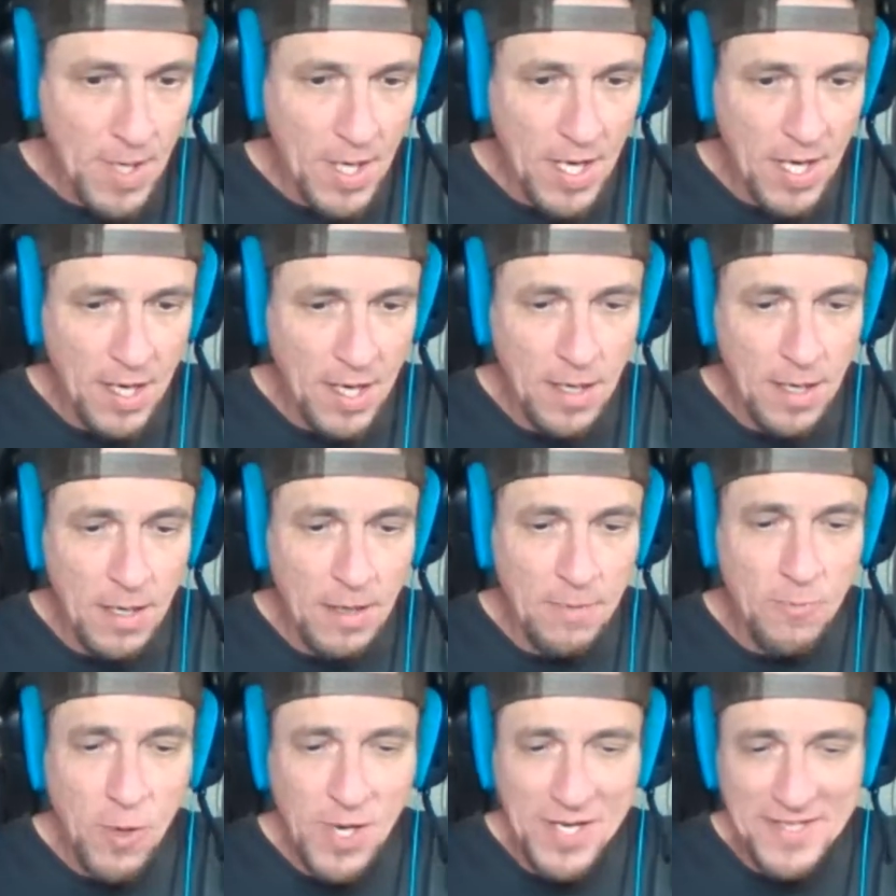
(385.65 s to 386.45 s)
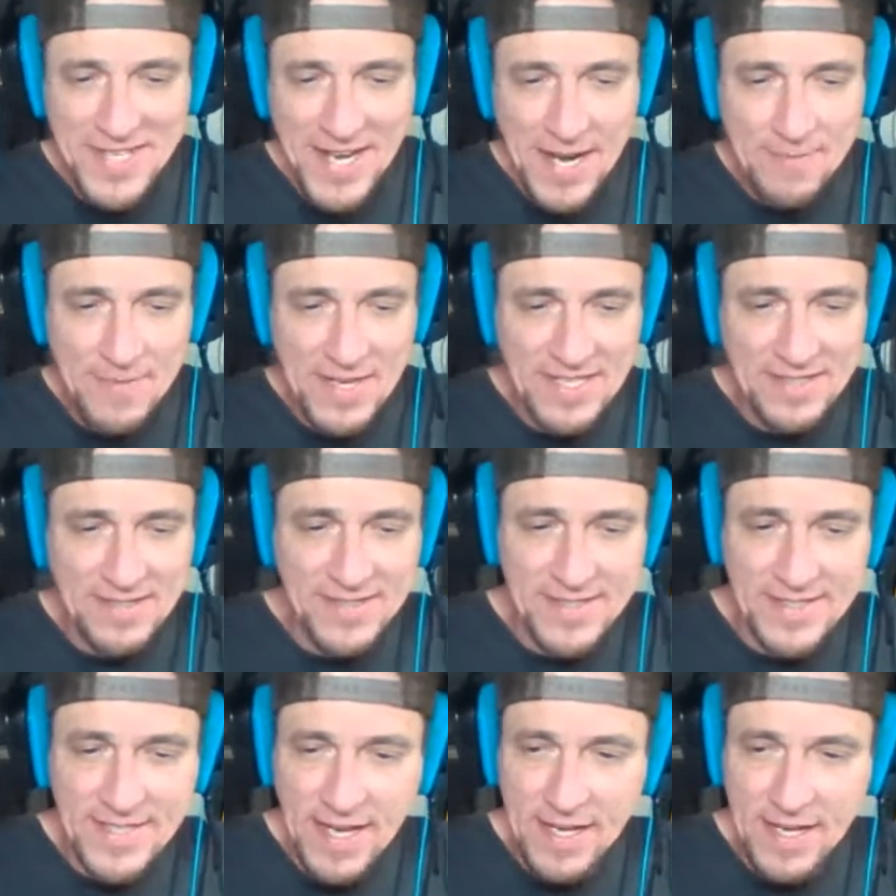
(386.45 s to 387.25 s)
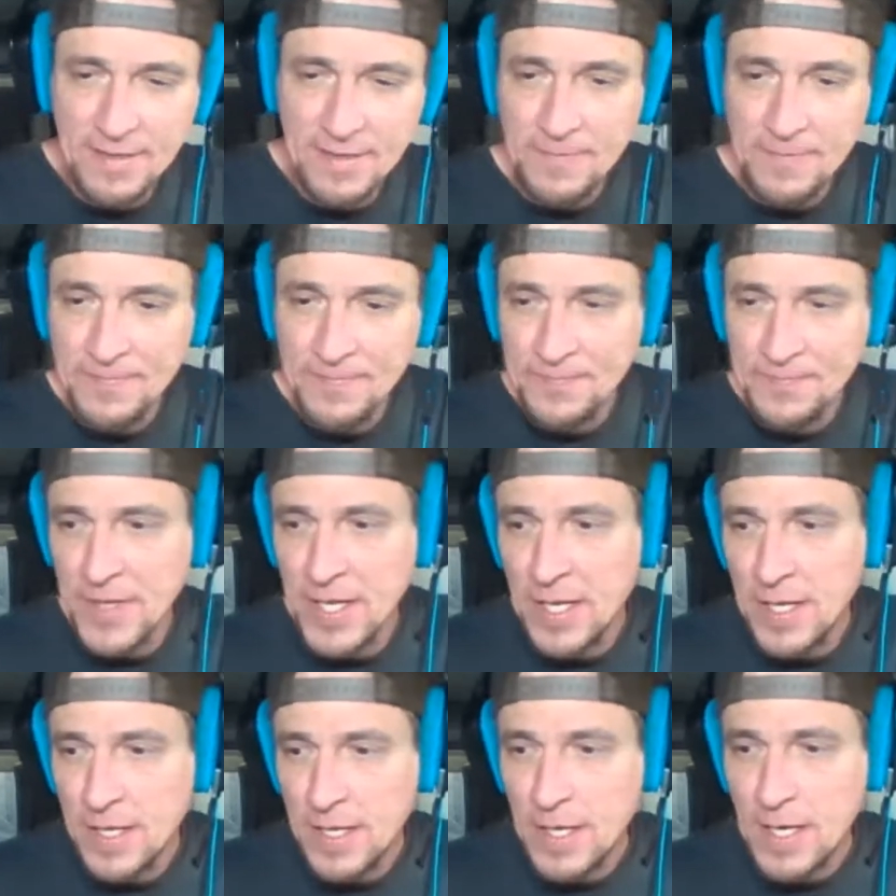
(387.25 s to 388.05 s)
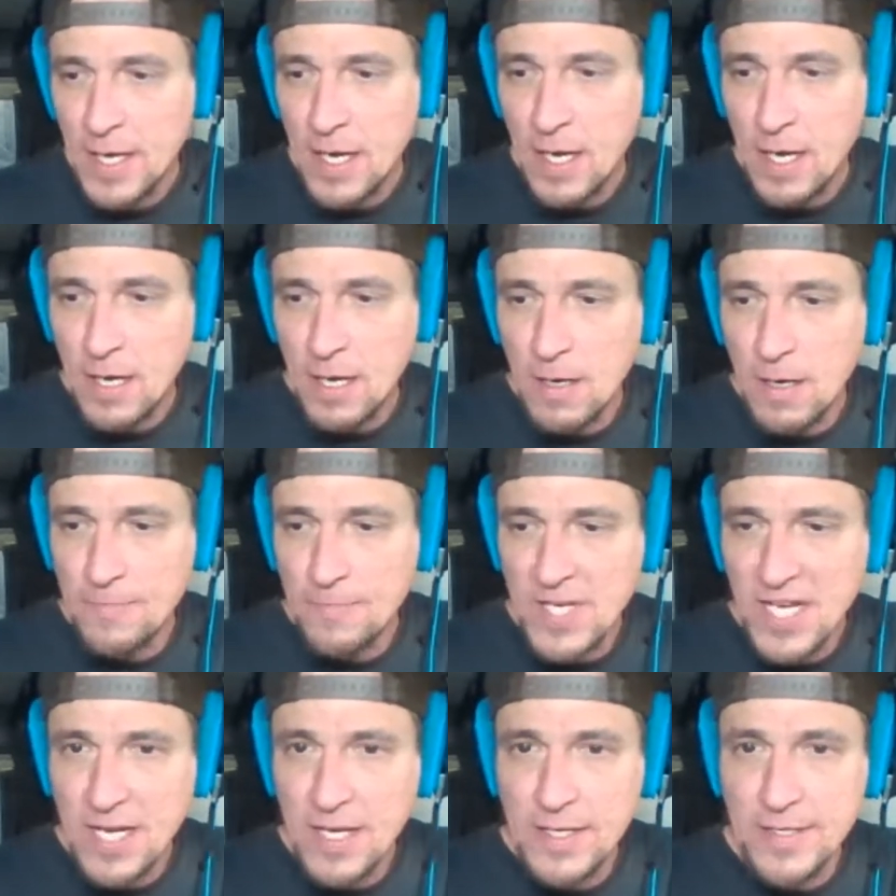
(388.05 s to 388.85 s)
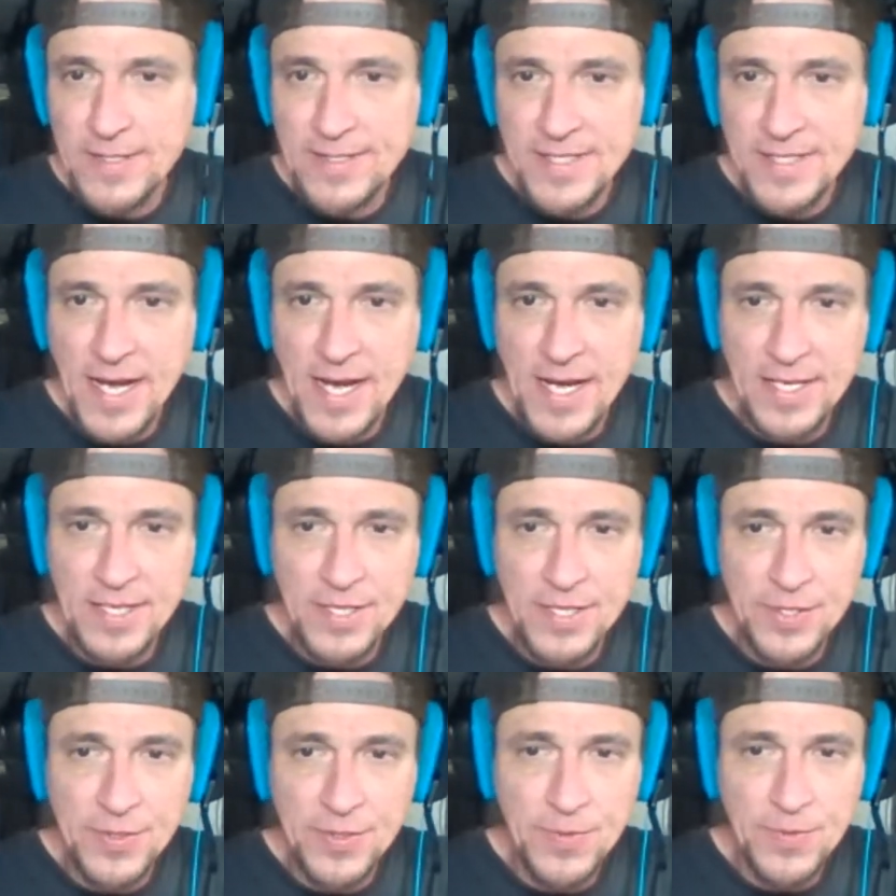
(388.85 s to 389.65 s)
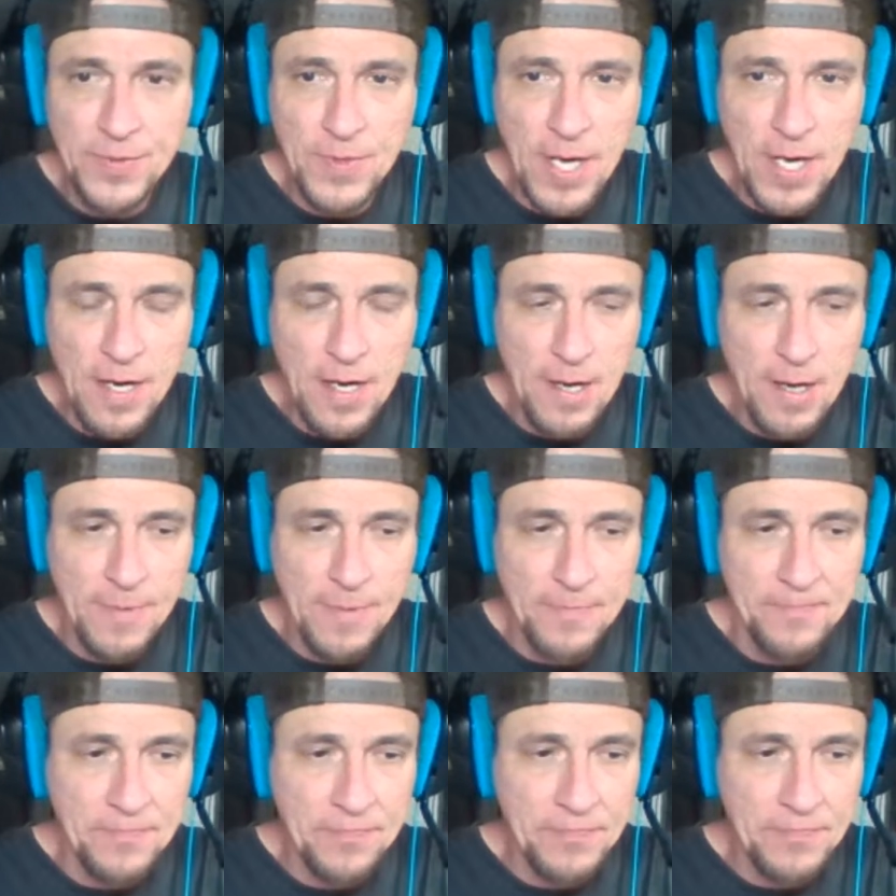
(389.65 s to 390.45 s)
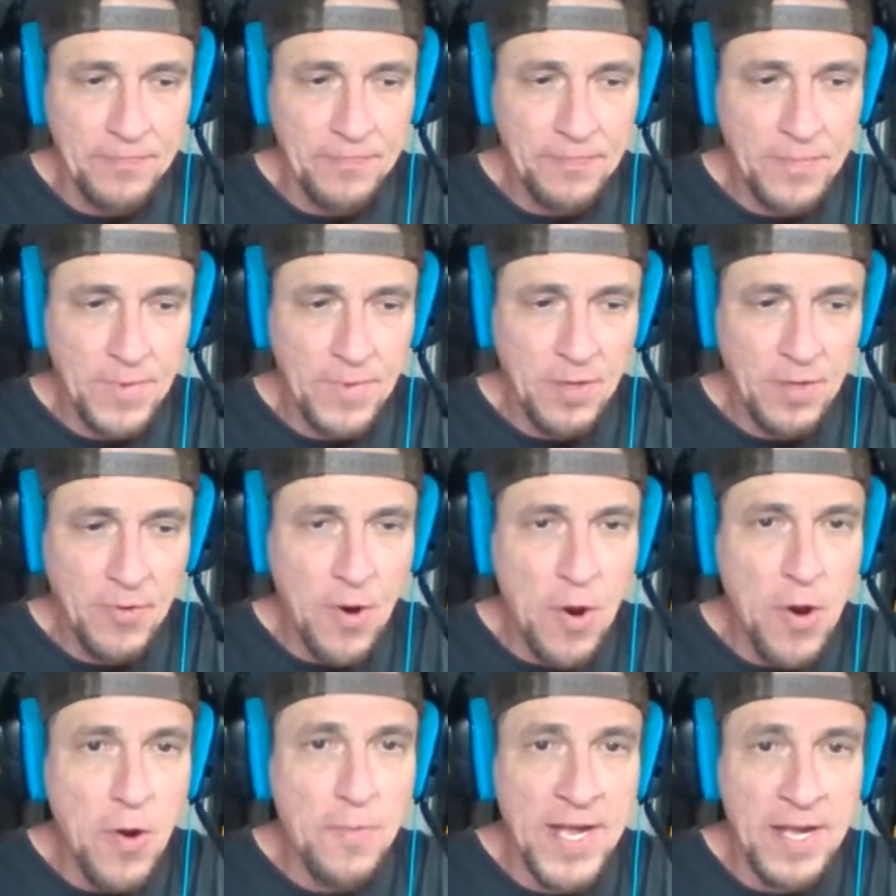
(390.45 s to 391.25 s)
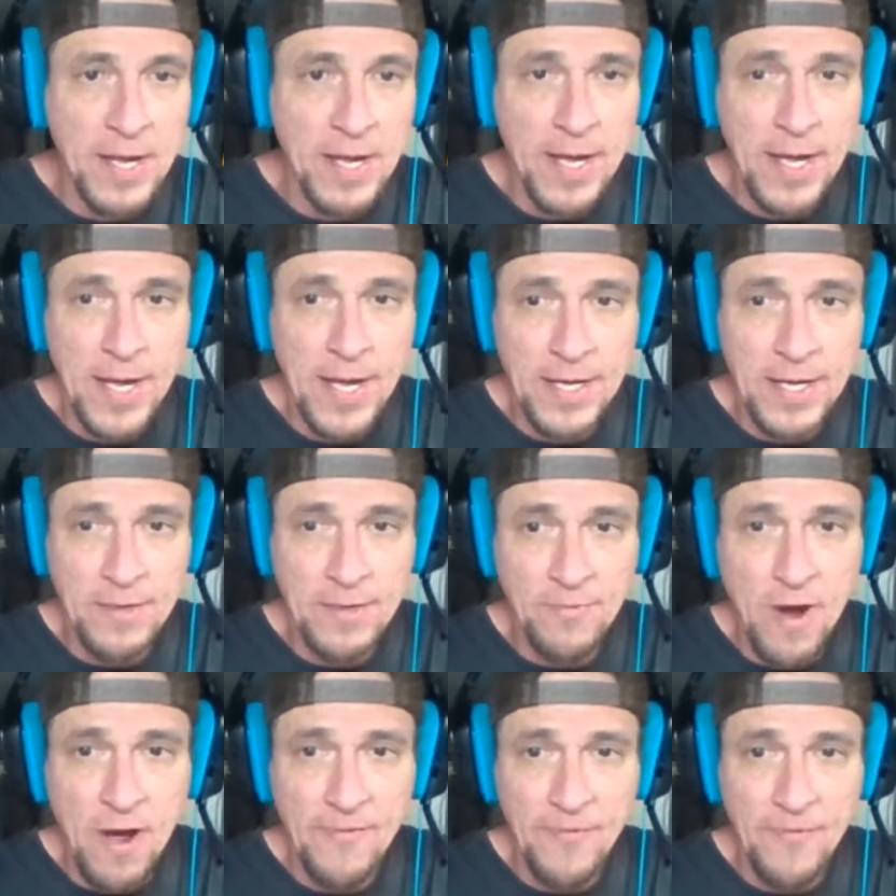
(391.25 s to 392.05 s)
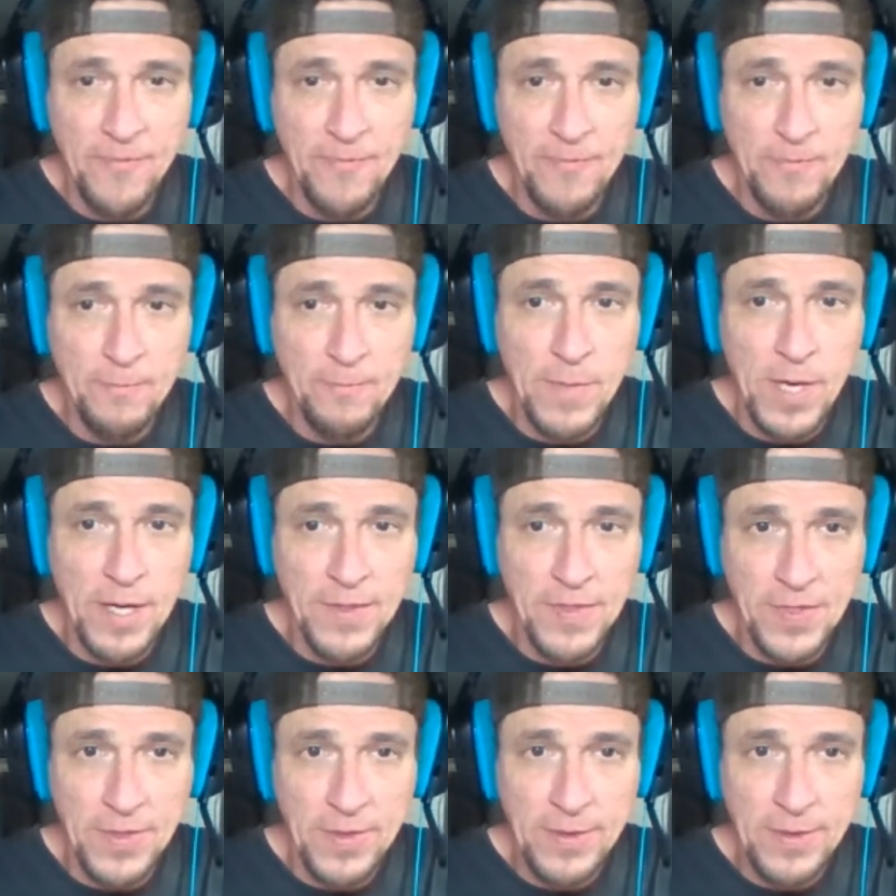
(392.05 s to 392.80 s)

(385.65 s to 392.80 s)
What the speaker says: One time I sent, because I knew Chrome had a rough month.